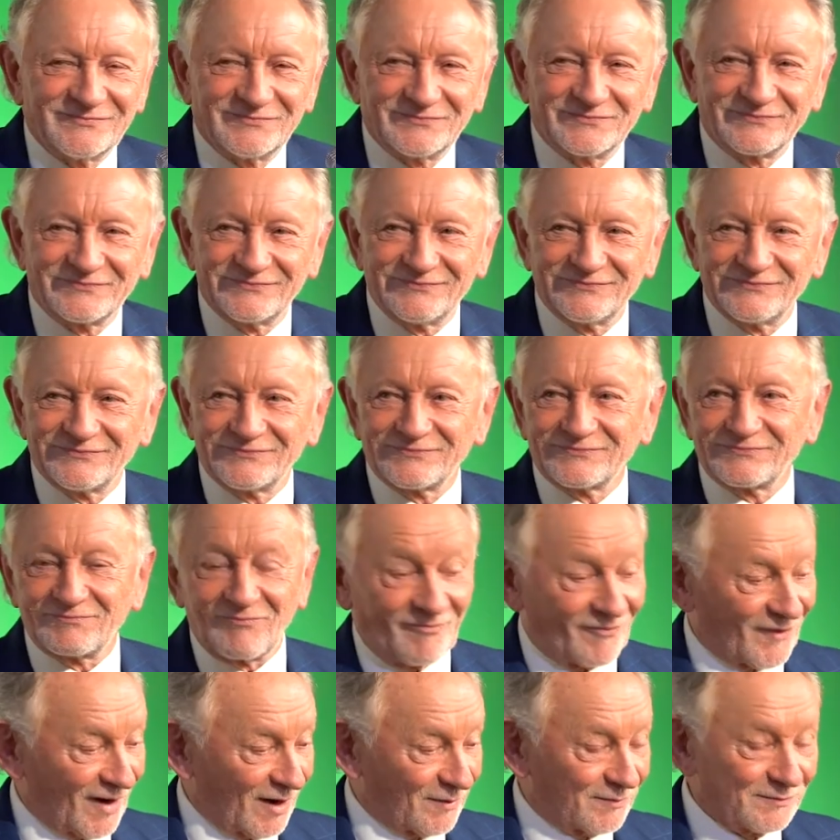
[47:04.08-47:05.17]
At that time,
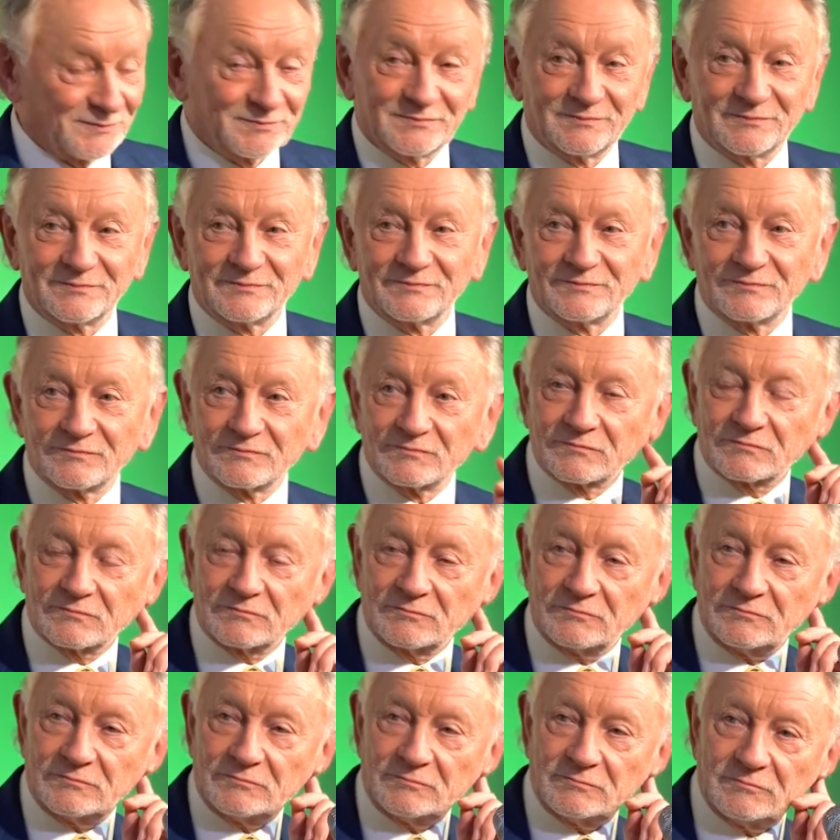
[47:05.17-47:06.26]
you also got involved with a band
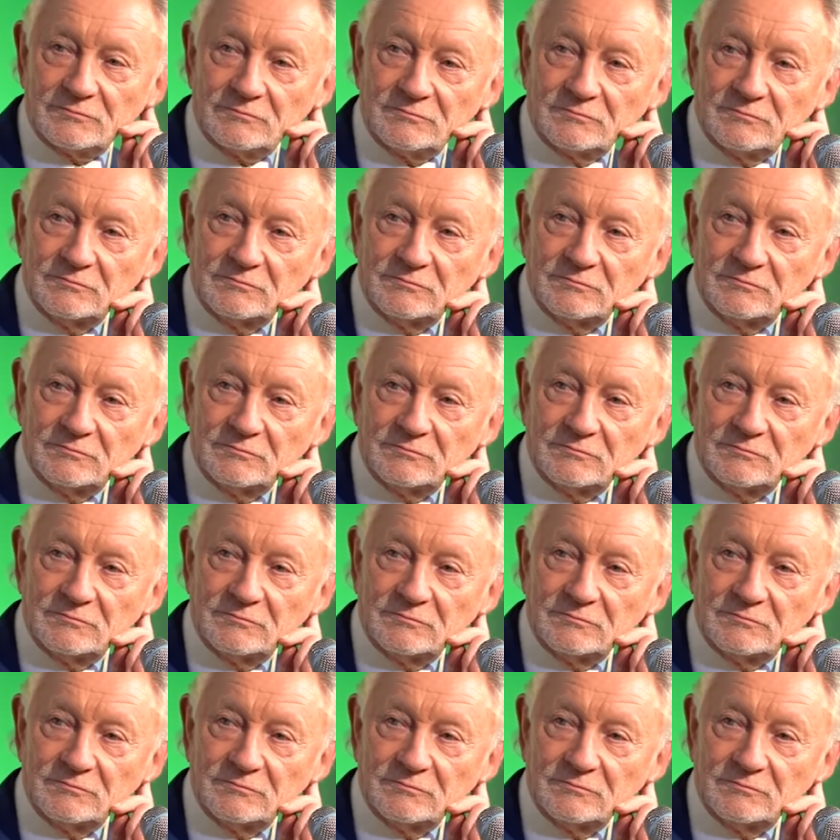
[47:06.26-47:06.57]
called